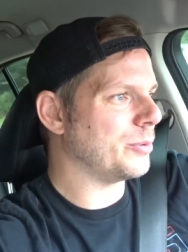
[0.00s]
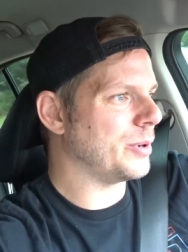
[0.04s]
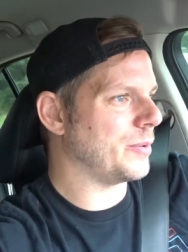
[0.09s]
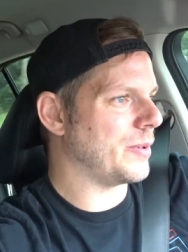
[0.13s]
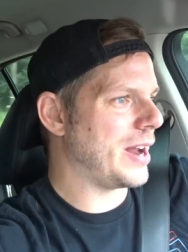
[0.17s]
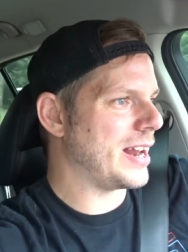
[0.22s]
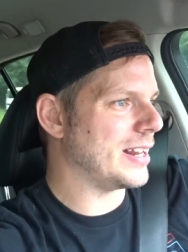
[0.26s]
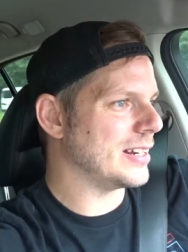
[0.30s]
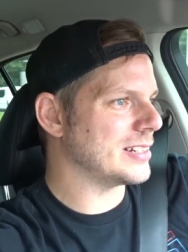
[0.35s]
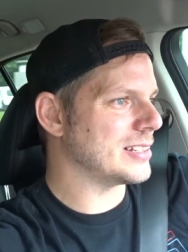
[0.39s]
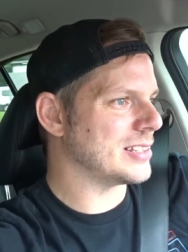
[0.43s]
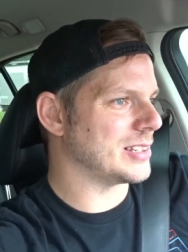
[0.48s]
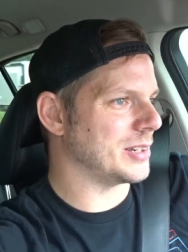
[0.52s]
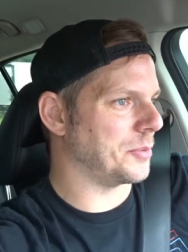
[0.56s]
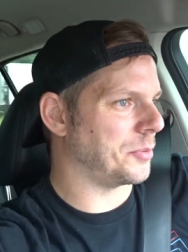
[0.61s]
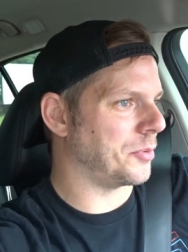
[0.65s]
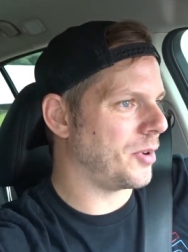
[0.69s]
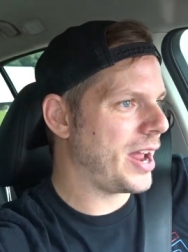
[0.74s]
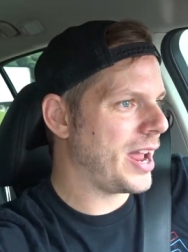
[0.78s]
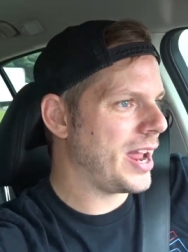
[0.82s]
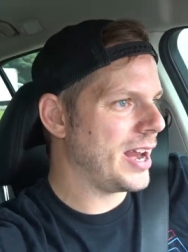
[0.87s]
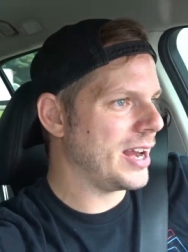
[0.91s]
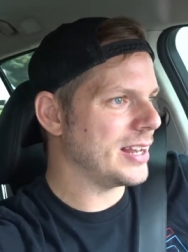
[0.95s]
We ran into some
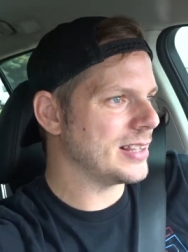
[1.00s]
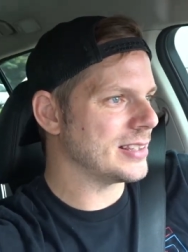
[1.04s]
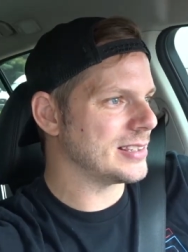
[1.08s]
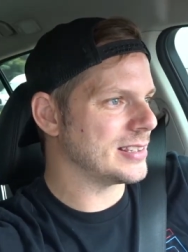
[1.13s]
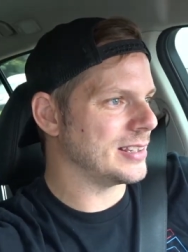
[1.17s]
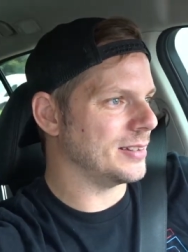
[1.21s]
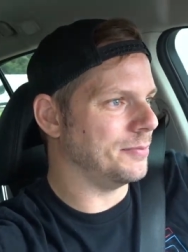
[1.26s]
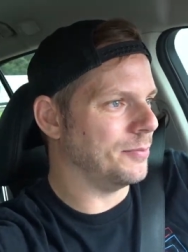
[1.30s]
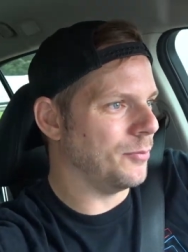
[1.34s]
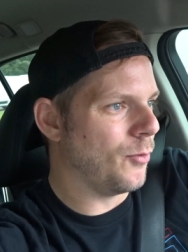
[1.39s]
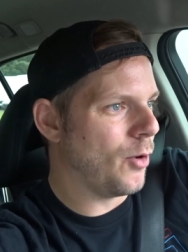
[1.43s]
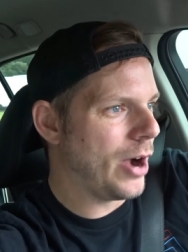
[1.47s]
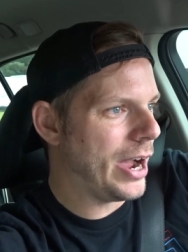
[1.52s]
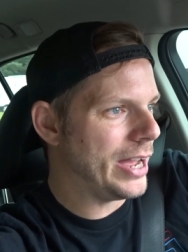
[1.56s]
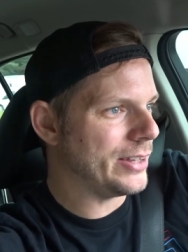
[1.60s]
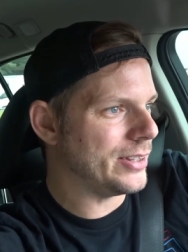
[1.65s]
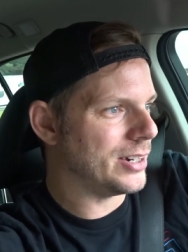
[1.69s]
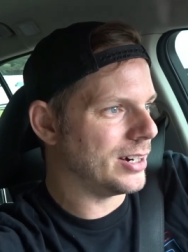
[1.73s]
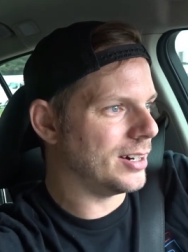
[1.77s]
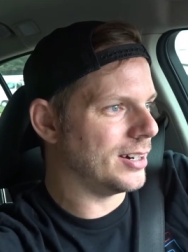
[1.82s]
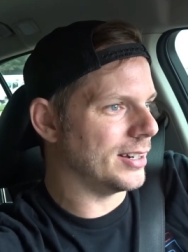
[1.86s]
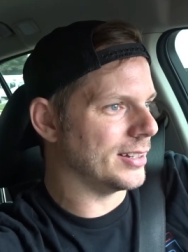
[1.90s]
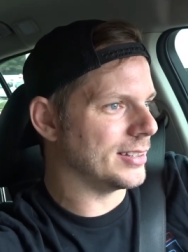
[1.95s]
rain, some
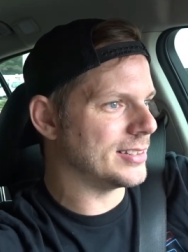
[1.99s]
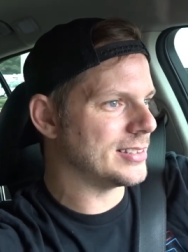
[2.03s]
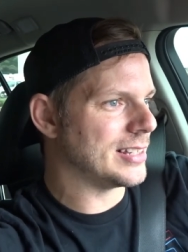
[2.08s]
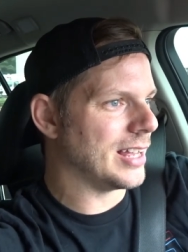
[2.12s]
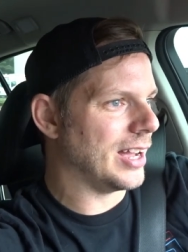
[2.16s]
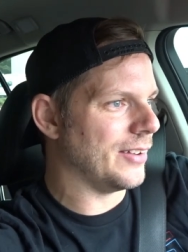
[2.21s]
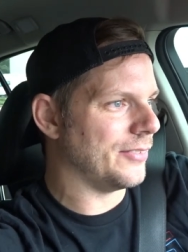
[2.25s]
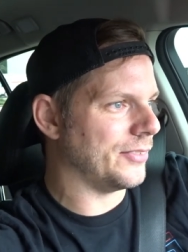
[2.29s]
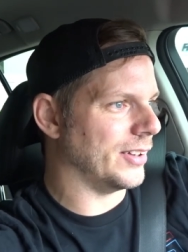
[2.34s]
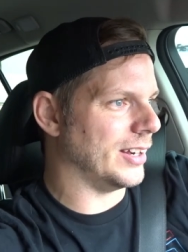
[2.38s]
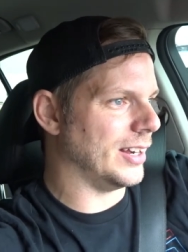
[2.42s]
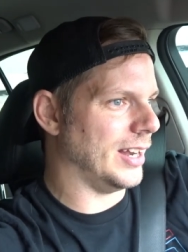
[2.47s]
weather and stuff,